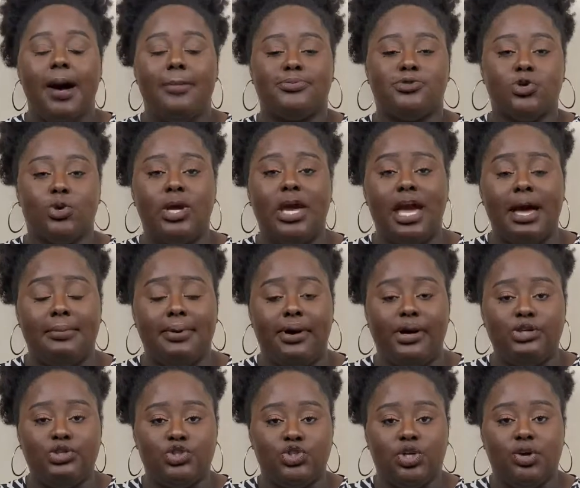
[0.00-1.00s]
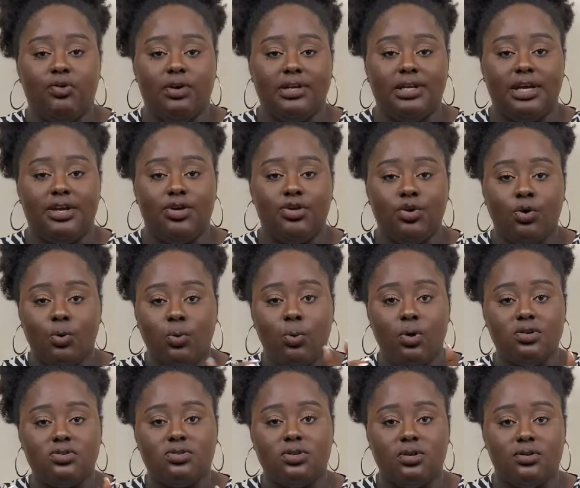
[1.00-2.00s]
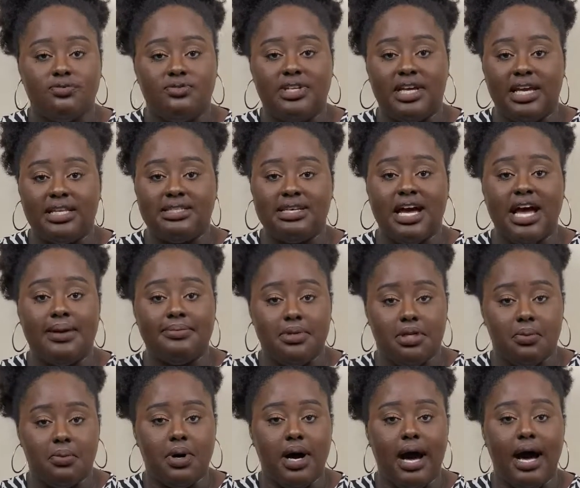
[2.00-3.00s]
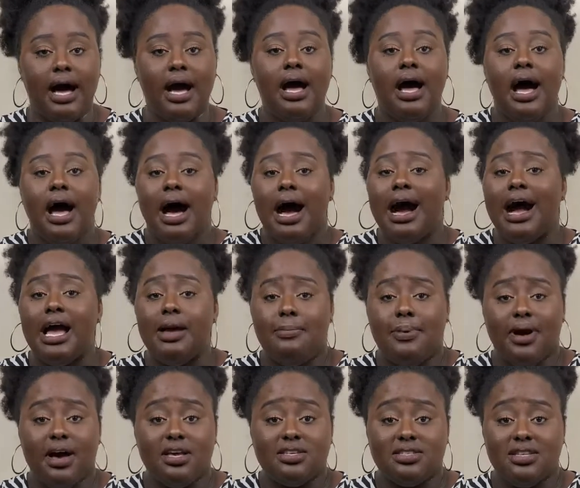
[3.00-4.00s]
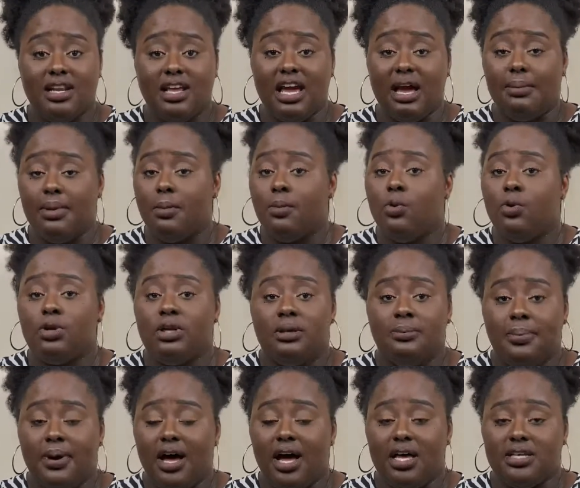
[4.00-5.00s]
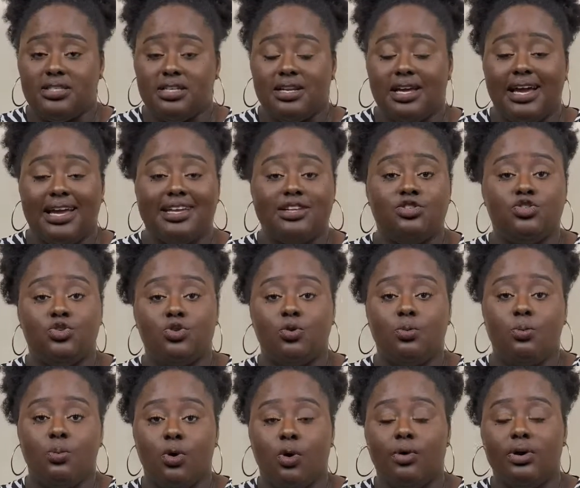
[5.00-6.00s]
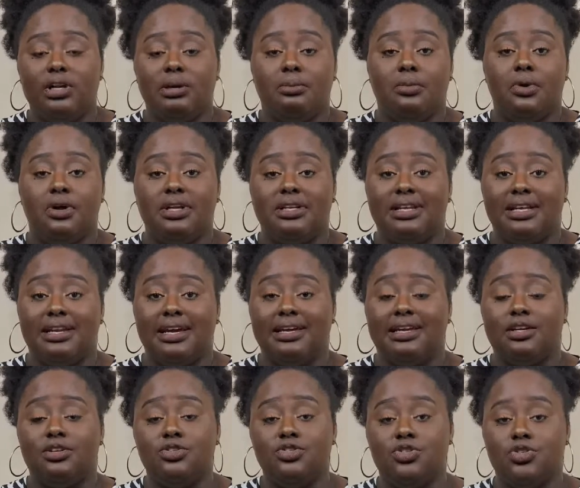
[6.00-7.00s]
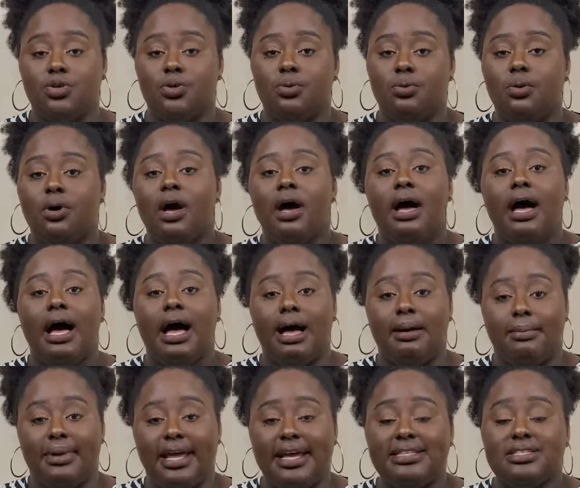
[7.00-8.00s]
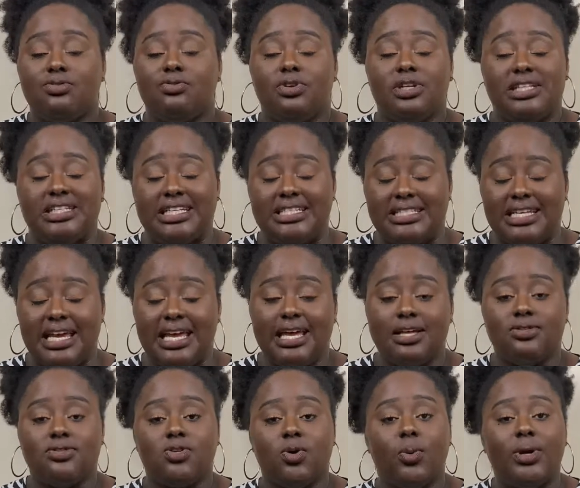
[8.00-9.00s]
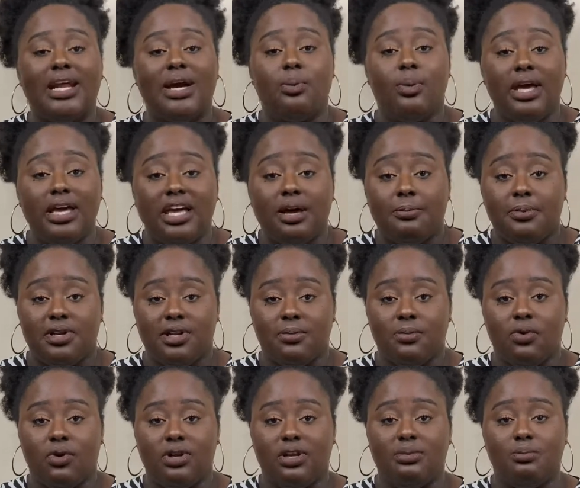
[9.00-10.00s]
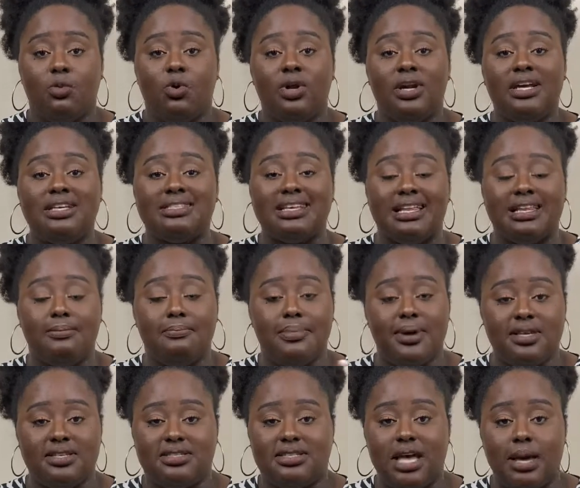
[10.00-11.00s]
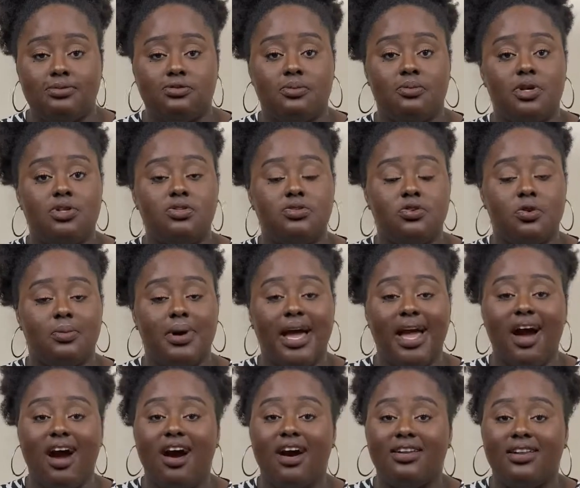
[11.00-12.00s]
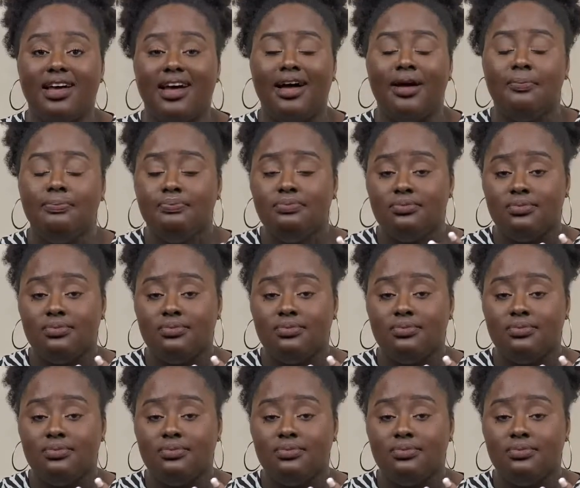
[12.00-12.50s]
I'm talking about ensuring that you know what sort of daytime you are. I personally am a morning person. I can do more in the morning than I can do later on in the day. And so when I wake up in the morning, mornings are the best time for me to do my harder